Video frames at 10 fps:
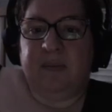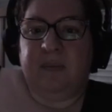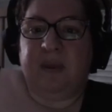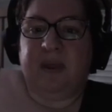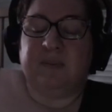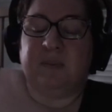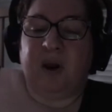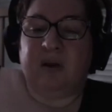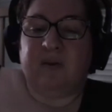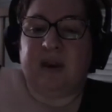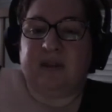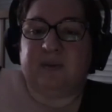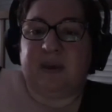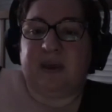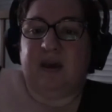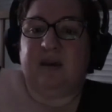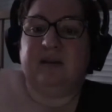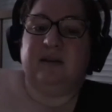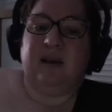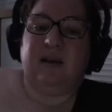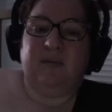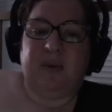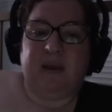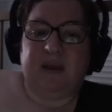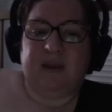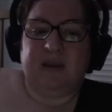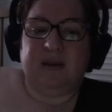But that part of that is because I have been